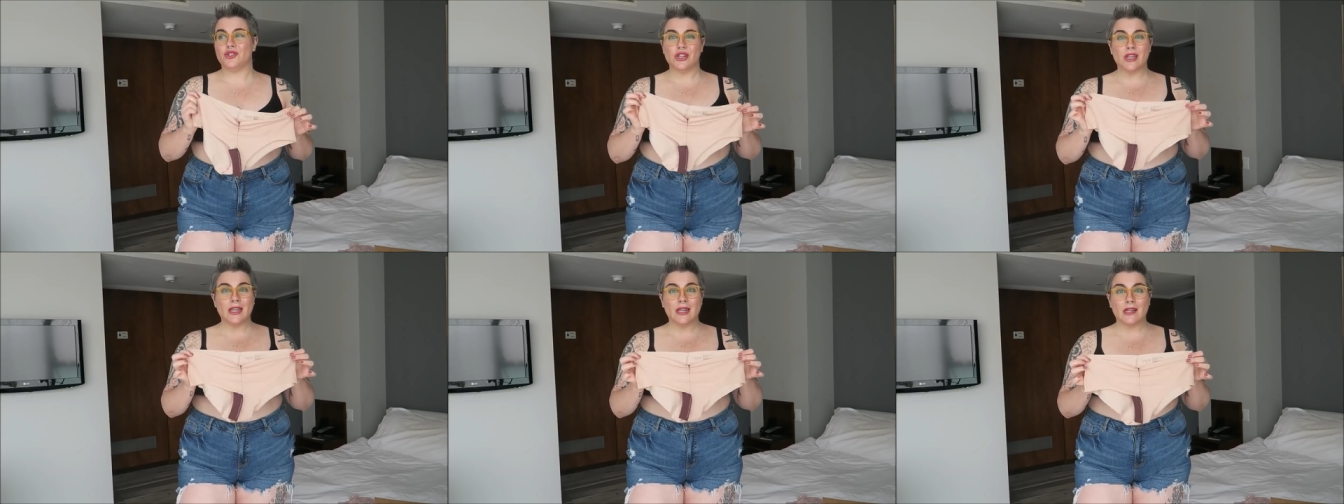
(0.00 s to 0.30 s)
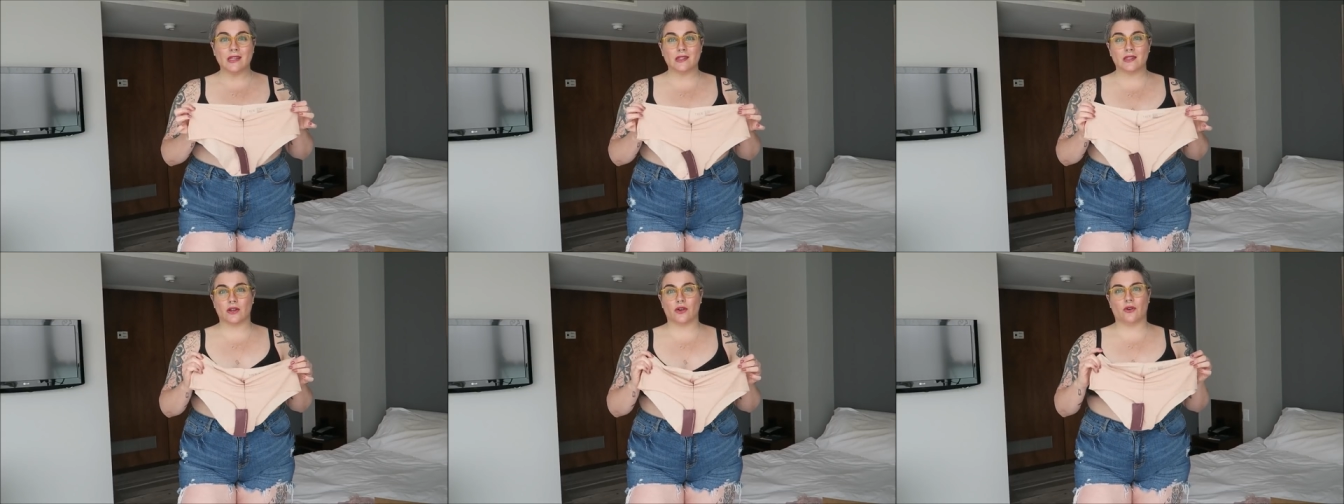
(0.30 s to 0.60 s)

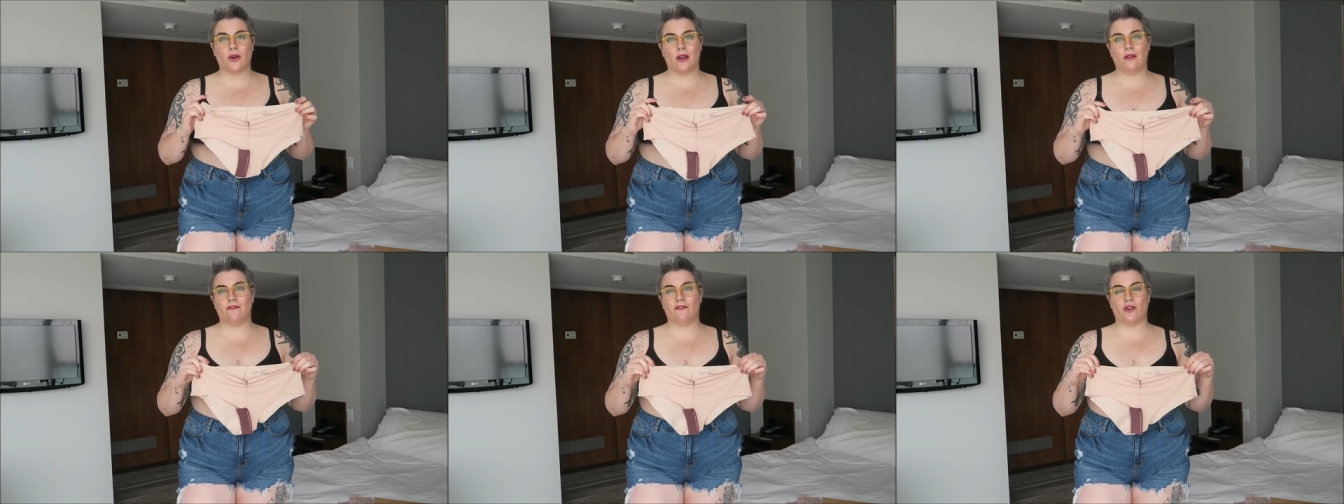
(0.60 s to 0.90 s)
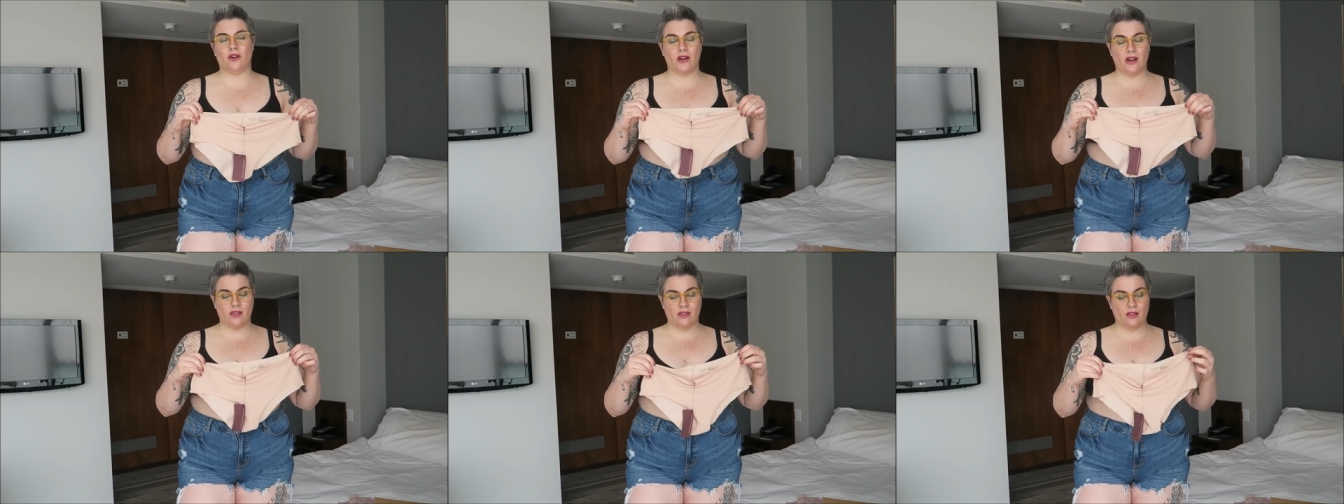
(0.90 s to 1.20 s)
jeans, they're great
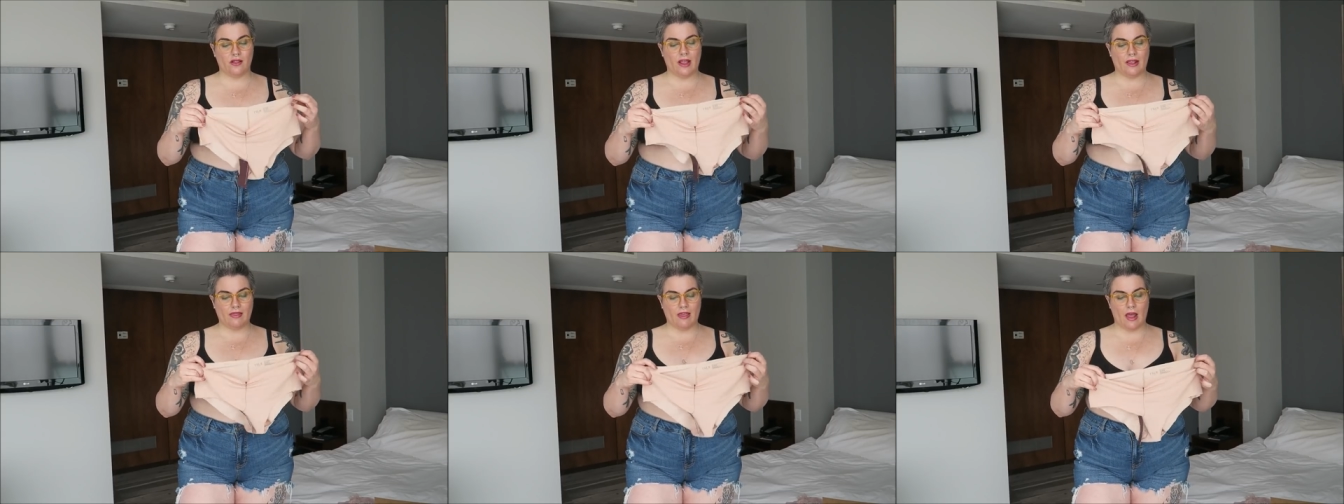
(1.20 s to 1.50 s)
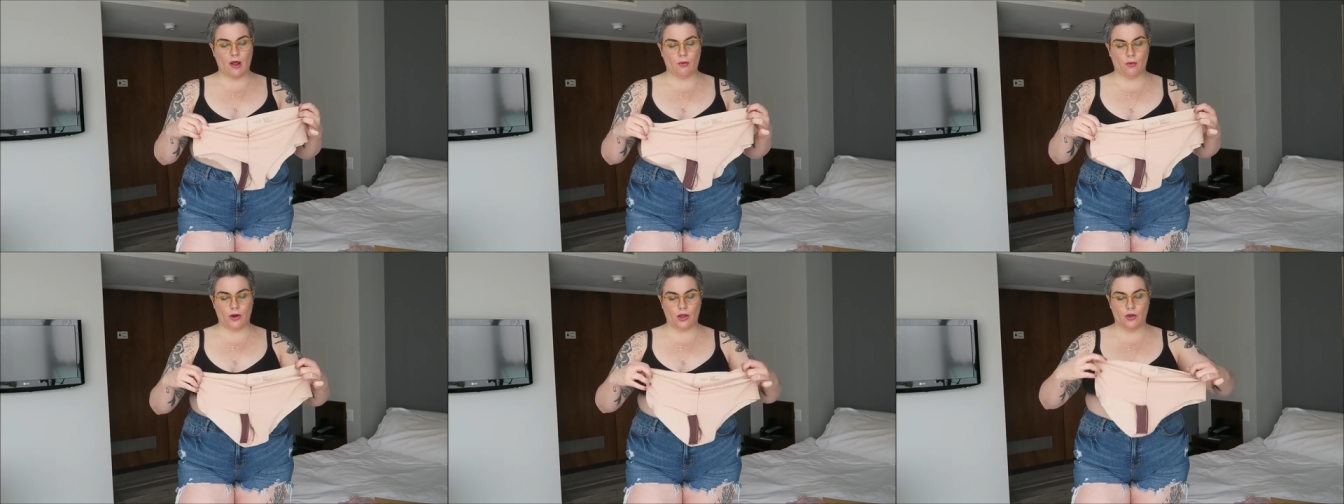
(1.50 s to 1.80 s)
for anything like
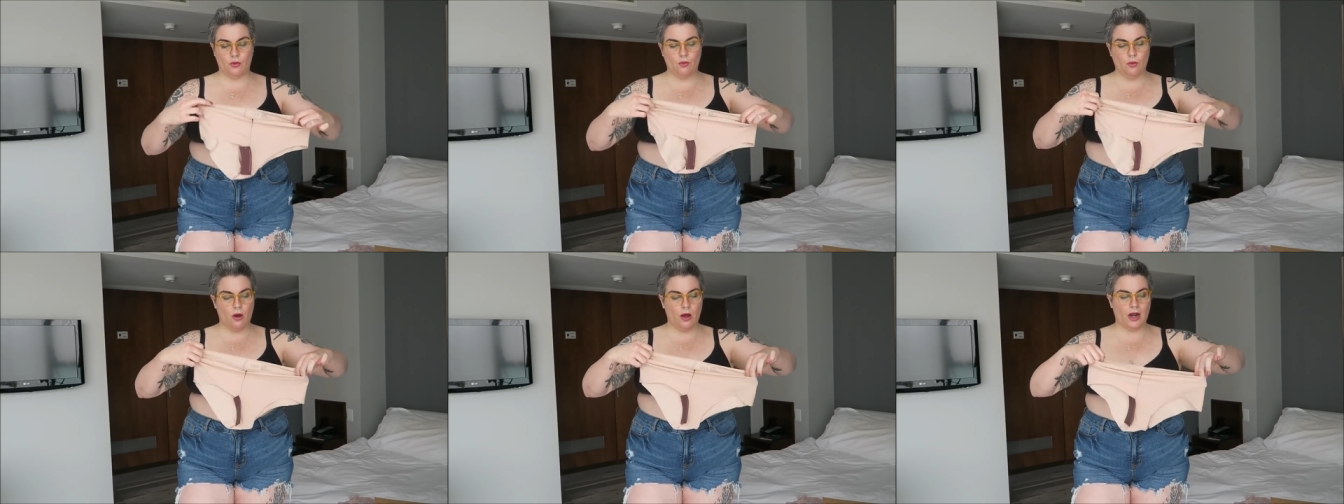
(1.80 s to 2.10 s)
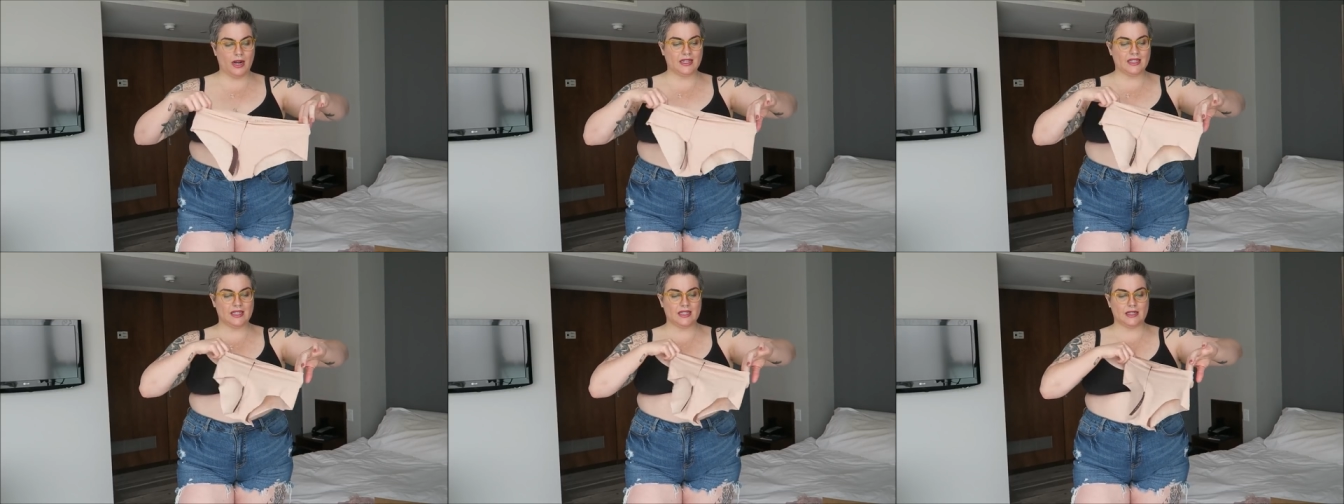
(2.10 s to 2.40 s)
that where you
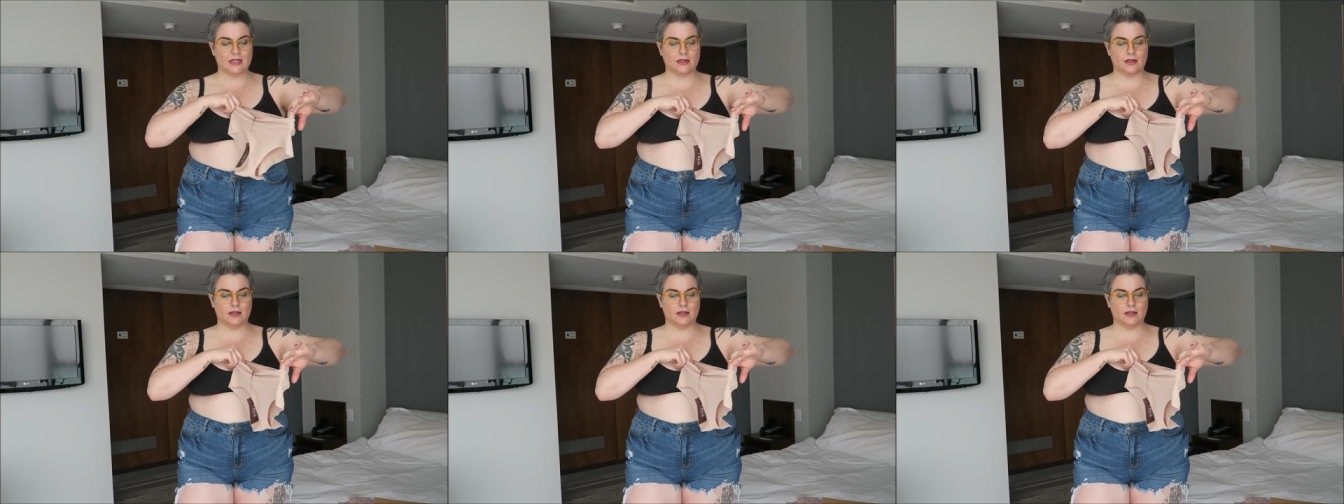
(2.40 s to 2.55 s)
want a